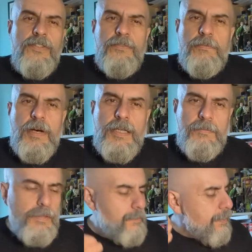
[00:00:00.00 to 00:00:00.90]
remind
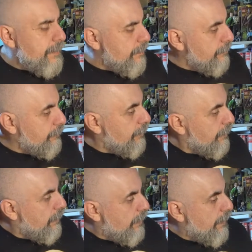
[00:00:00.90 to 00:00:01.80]
me a bit of
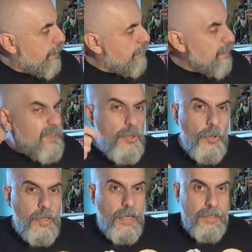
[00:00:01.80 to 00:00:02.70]

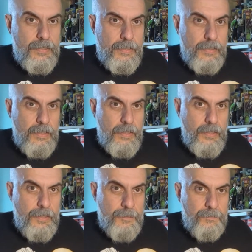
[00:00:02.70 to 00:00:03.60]
Mignola's
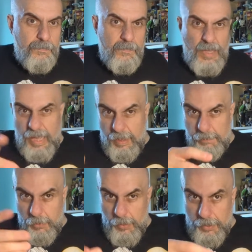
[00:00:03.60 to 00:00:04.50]

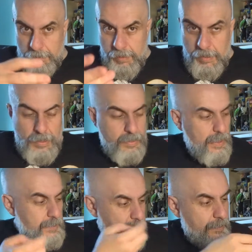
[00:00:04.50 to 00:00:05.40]
Hellboy.
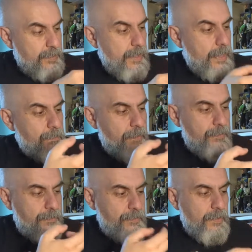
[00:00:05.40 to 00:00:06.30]
That's the type of
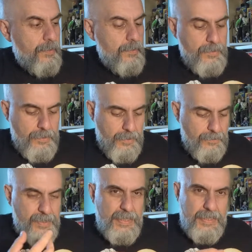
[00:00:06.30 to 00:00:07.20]

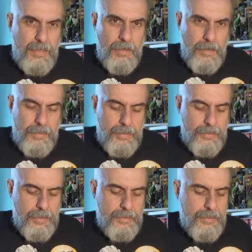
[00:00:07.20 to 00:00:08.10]
design
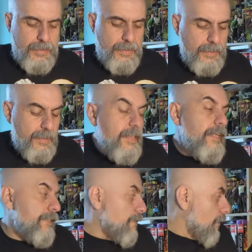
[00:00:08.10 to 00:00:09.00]
that I see.
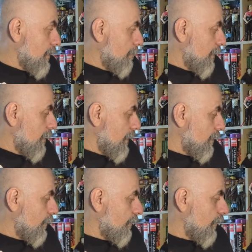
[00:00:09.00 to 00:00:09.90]
It's not, I mean, it
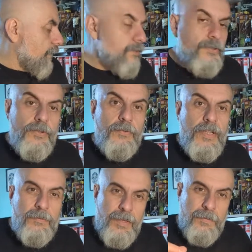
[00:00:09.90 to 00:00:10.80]
has nothing to do with
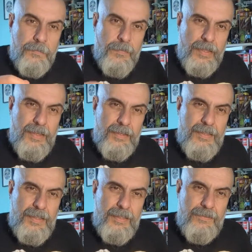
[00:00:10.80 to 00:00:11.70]
it, but there
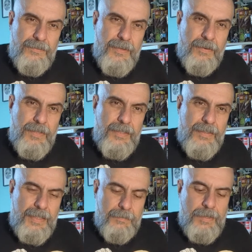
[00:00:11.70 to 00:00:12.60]
is this very
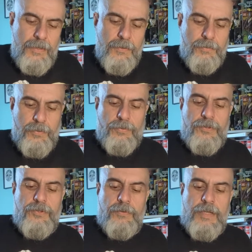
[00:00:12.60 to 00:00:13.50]
similar
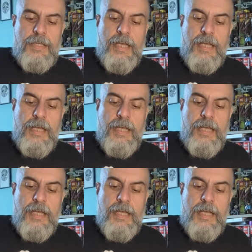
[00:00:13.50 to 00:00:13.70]
approach to it,